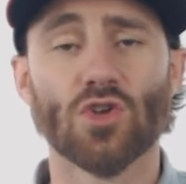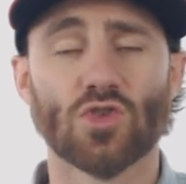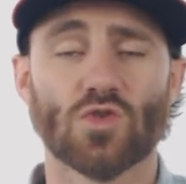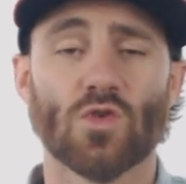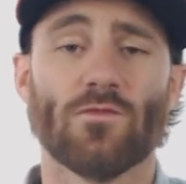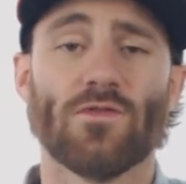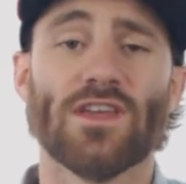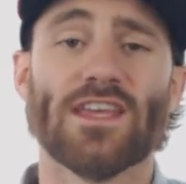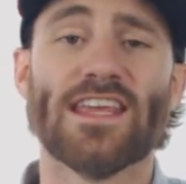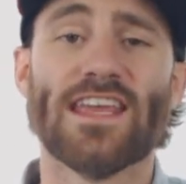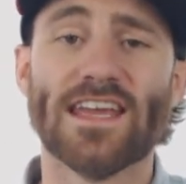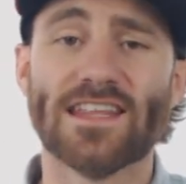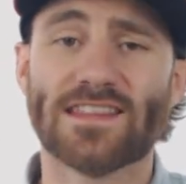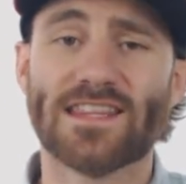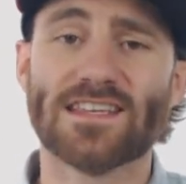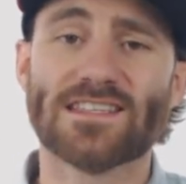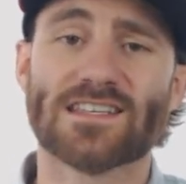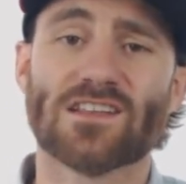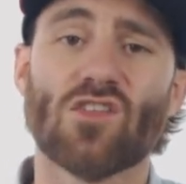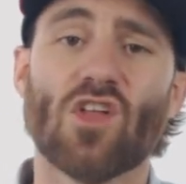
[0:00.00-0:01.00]
So if you
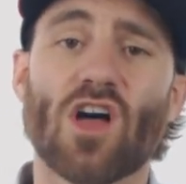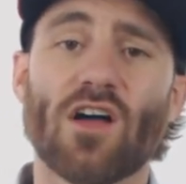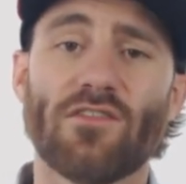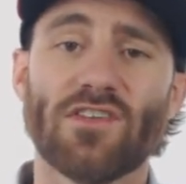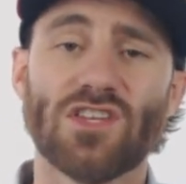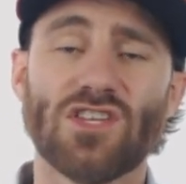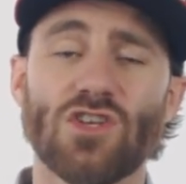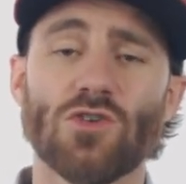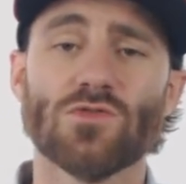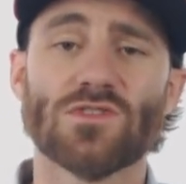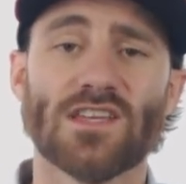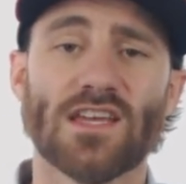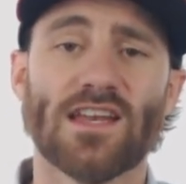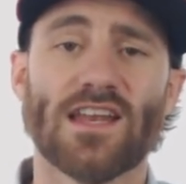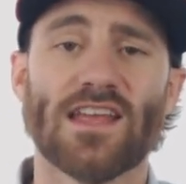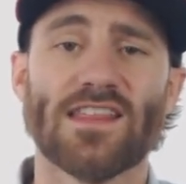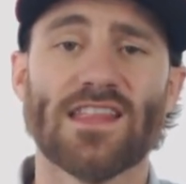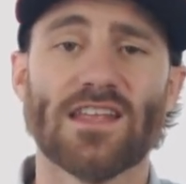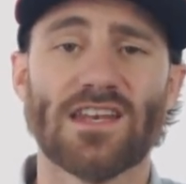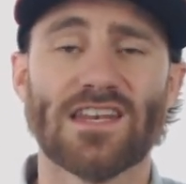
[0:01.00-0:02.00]
get this glove and use
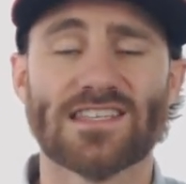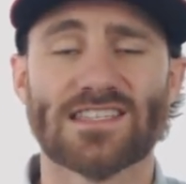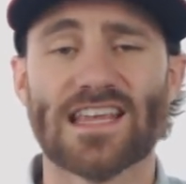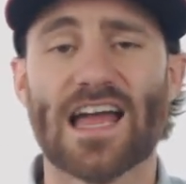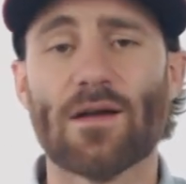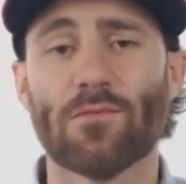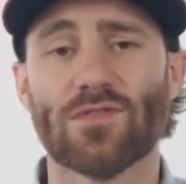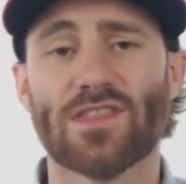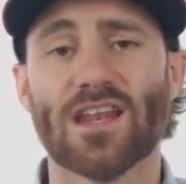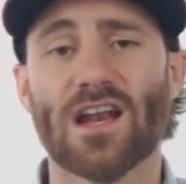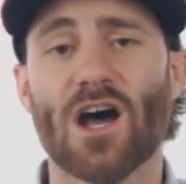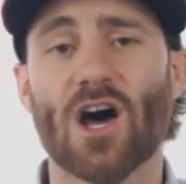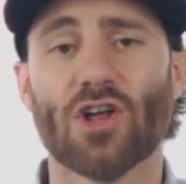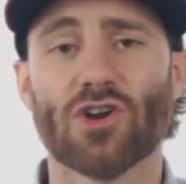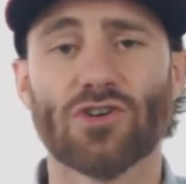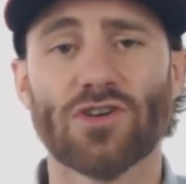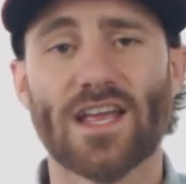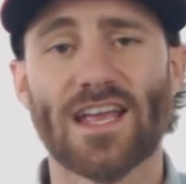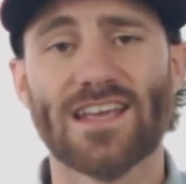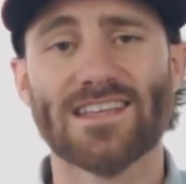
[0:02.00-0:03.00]
it and then decide within
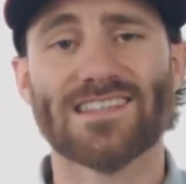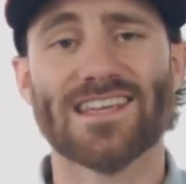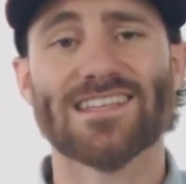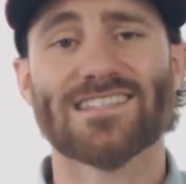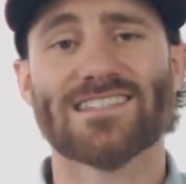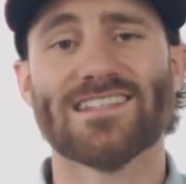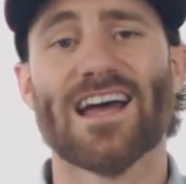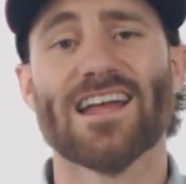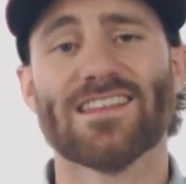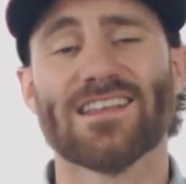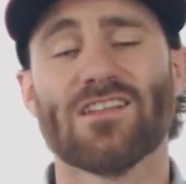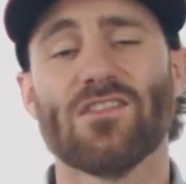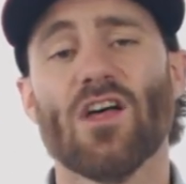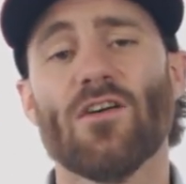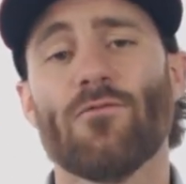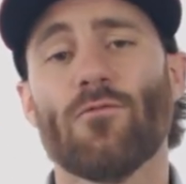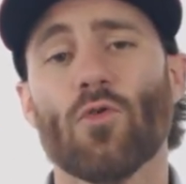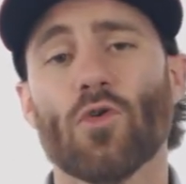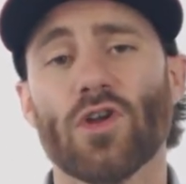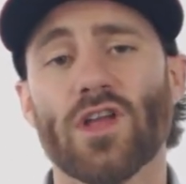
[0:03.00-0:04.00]
100 days it's not the
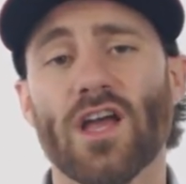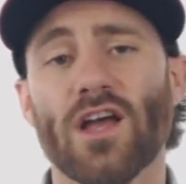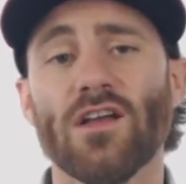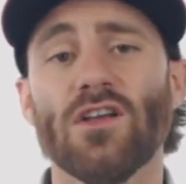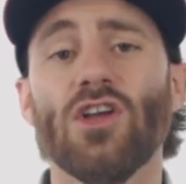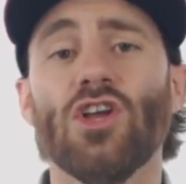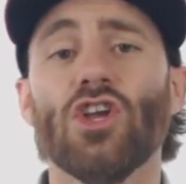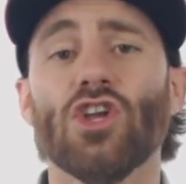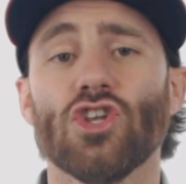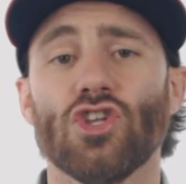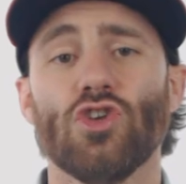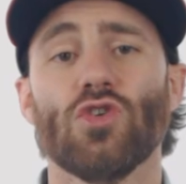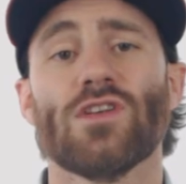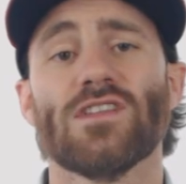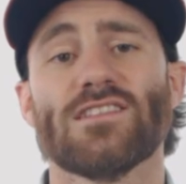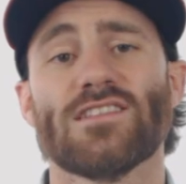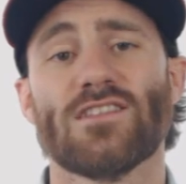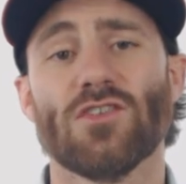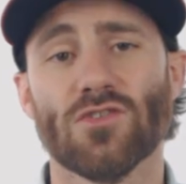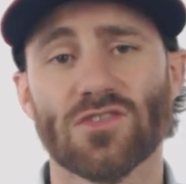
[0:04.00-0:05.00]
glove for you, you
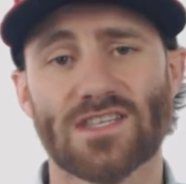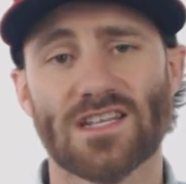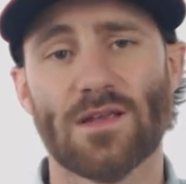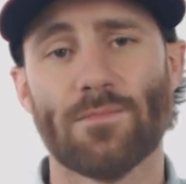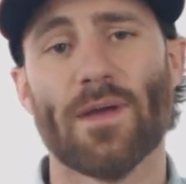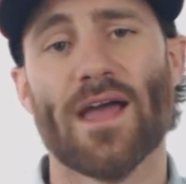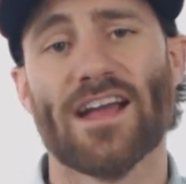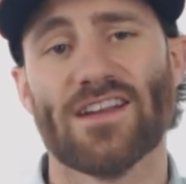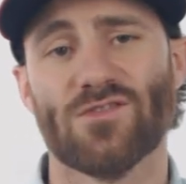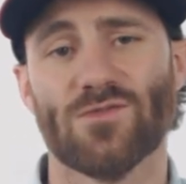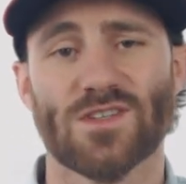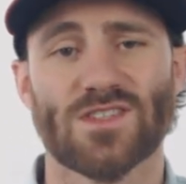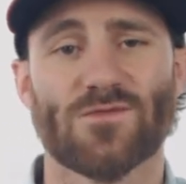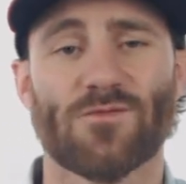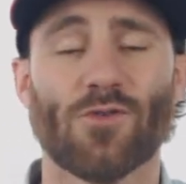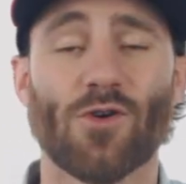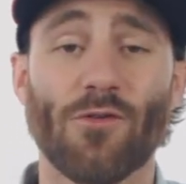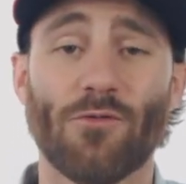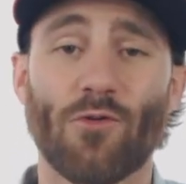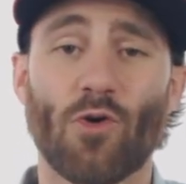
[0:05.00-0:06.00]
can still send it back to us
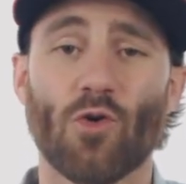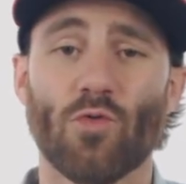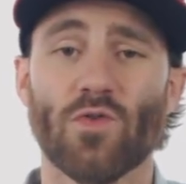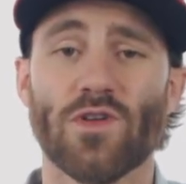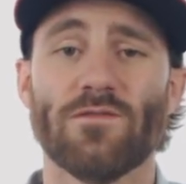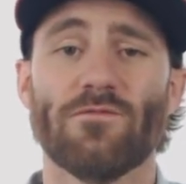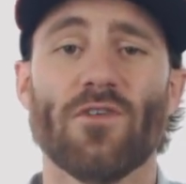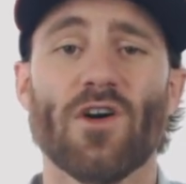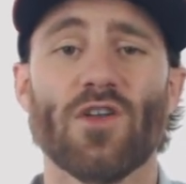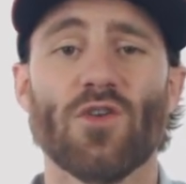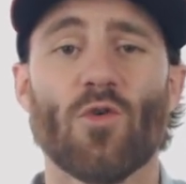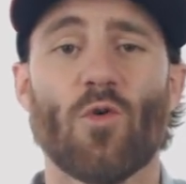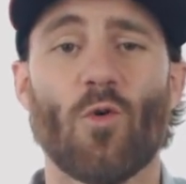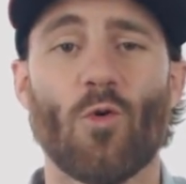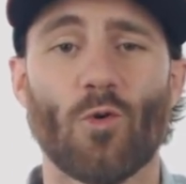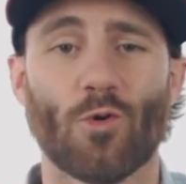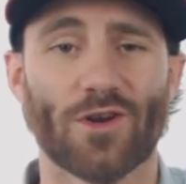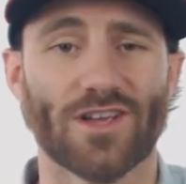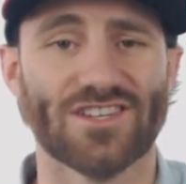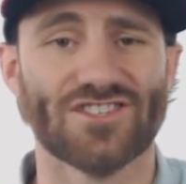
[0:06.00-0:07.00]
for a full refund
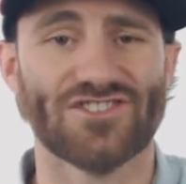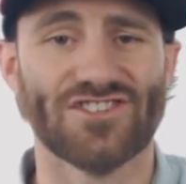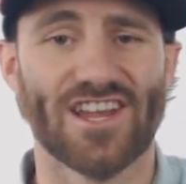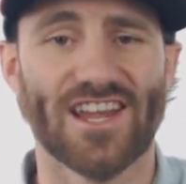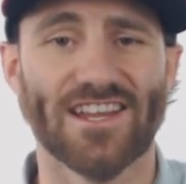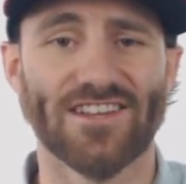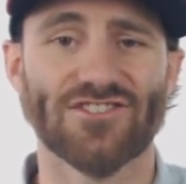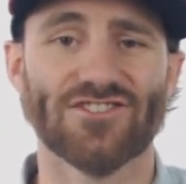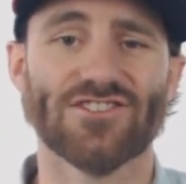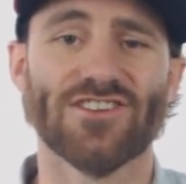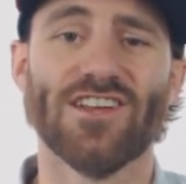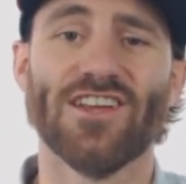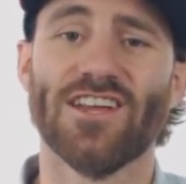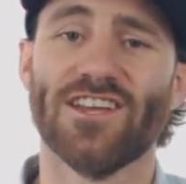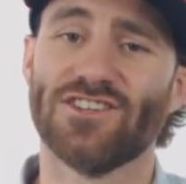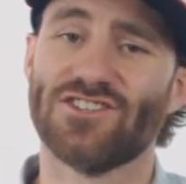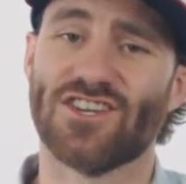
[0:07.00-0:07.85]
or an exchange.